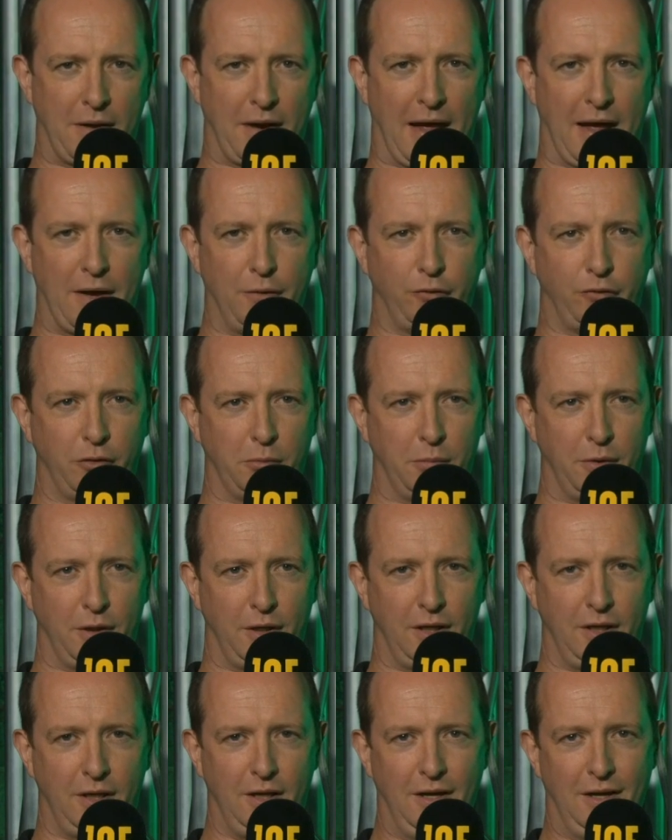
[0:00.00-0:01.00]
how
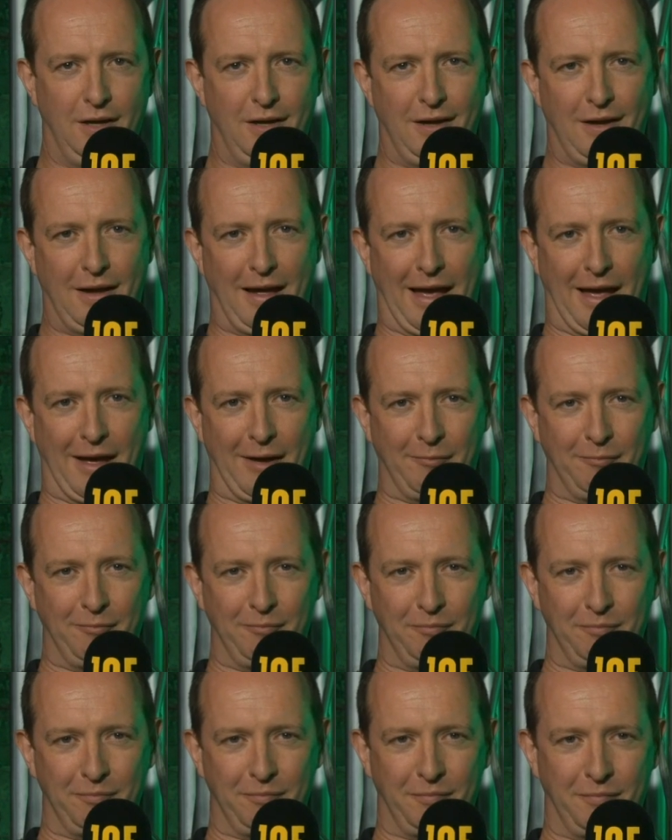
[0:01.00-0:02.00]
somebody
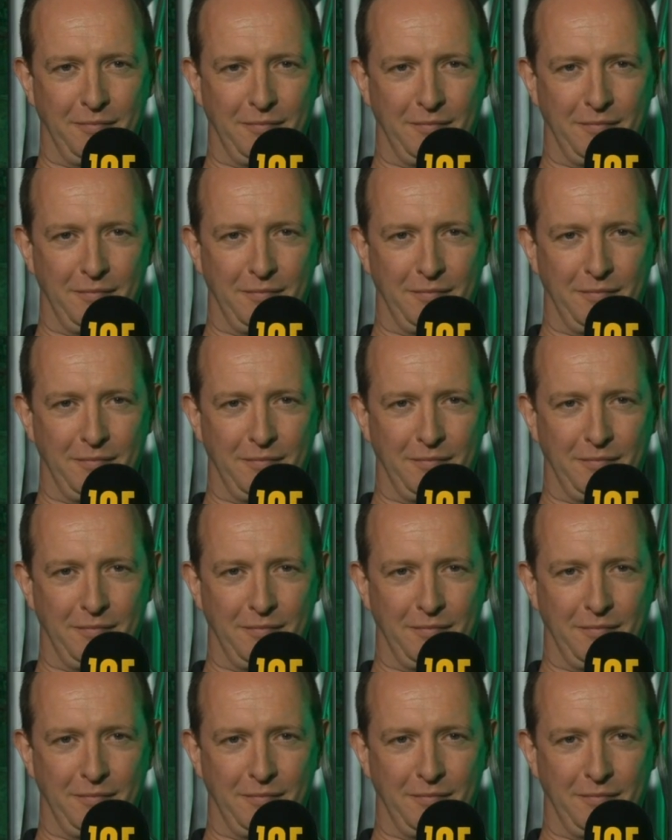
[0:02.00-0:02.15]
um,